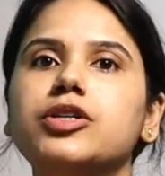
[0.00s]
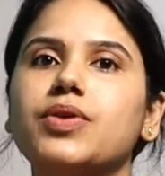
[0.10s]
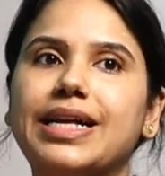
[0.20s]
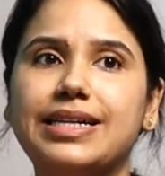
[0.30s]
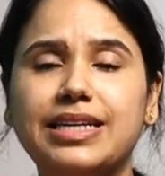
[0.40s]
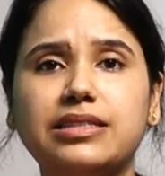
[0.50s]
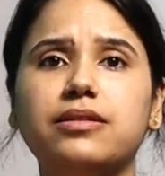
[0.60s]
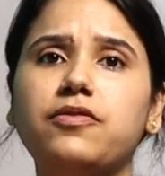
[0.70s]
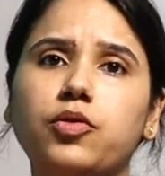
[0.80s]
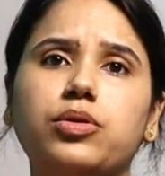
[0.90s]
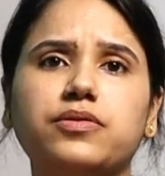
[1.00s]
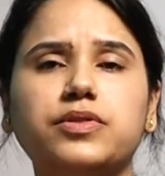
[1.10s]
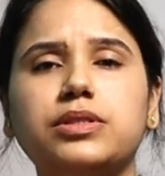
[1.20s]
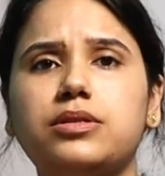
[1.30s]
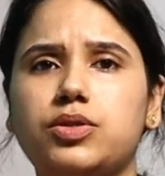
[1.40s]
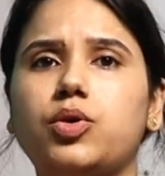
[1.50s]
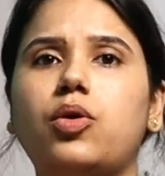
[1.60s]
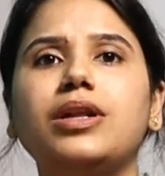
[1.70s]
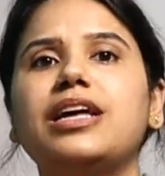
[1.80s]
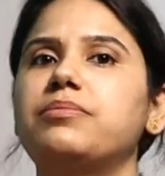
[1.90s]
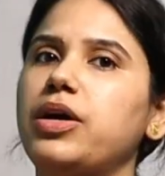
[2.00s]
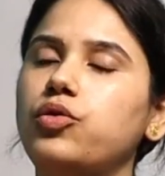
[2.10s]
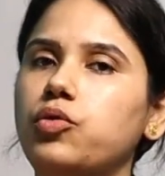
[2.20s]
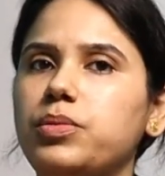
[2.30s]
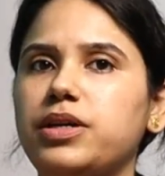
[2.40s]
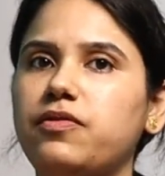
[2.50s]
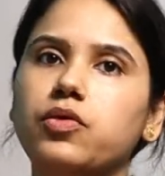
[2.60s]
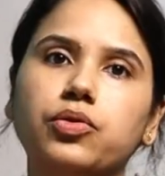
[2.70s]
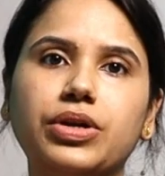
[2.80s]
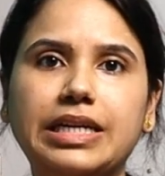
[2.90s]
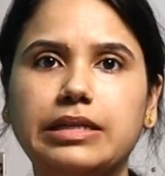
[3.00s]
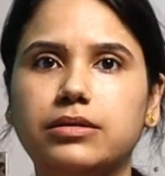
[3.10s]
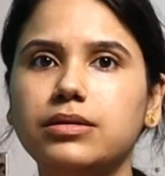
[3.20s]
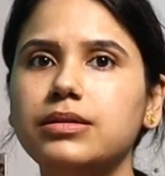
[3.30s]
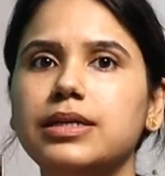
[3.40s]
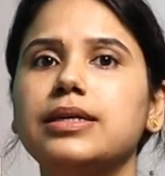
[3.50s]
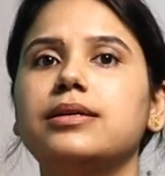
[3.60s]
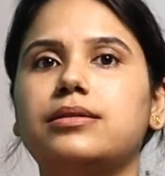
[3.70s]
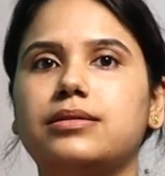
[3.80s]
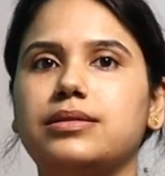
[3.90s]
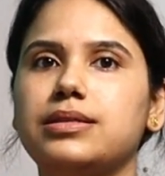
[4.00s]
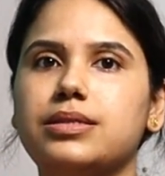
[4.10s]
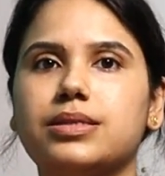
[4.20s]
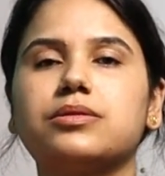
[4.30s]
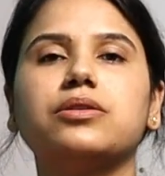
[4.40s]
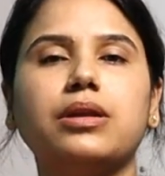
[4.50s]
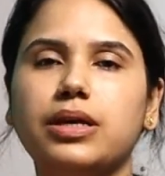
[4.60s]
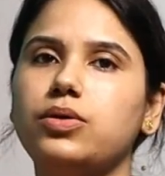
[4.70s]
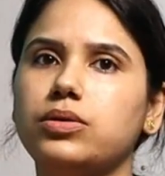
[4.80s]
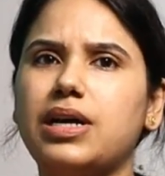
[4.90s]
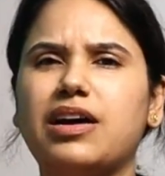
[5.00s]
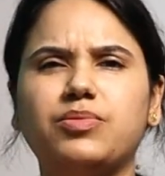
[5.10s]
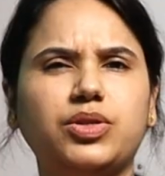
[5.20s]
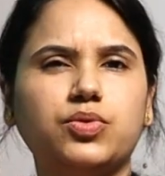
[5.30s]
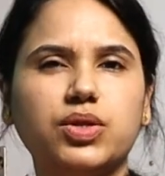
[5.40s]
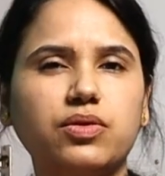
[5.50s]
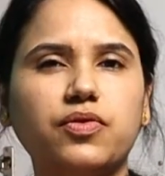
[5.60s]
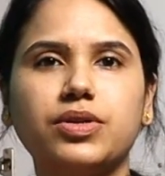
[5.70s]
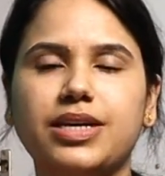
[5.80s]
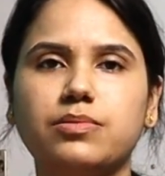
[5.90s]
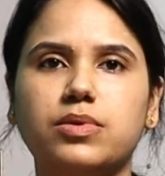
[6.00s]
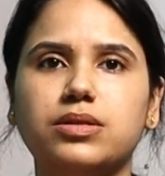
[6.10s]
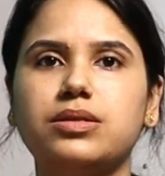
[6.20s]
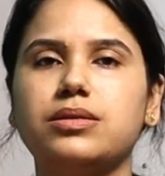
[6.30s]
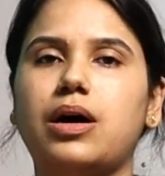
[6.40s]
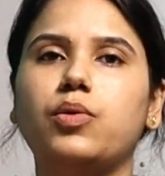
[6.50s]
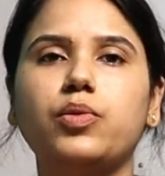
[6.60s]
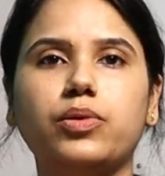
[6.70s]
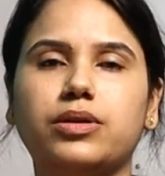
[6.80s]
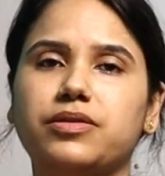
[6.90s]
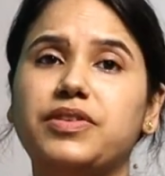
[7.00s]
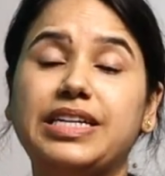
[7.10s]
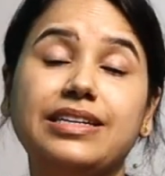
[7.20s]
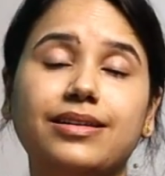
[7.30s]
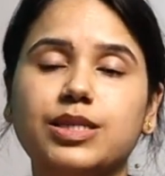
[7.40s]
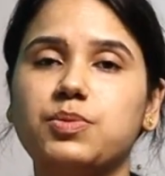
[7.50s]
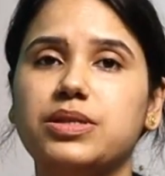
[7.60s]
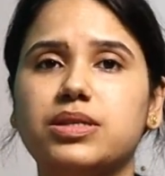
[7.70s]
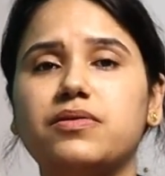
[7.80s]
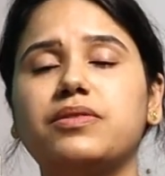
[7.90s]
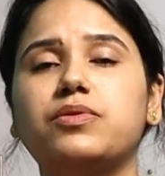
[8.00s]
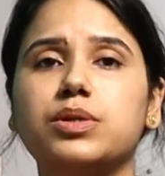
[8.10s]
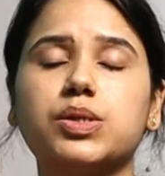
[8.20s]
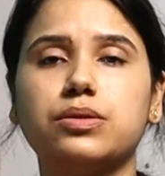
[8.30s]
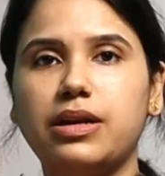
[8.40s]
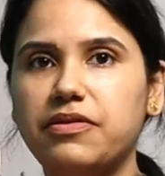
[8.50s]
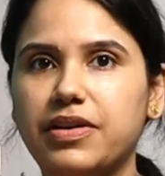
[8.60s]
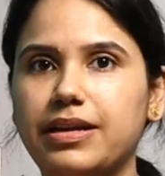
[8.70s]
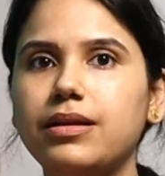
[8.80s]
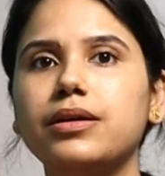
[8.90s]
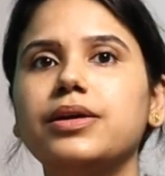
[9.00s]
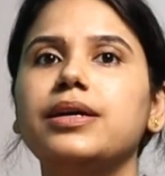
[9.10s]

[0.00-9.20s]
So I clean the floor with Dettol and my homemade floor cleaner. Uh, it's really good. I've been using it for ten months now. Uh, very inexpensive and works really well.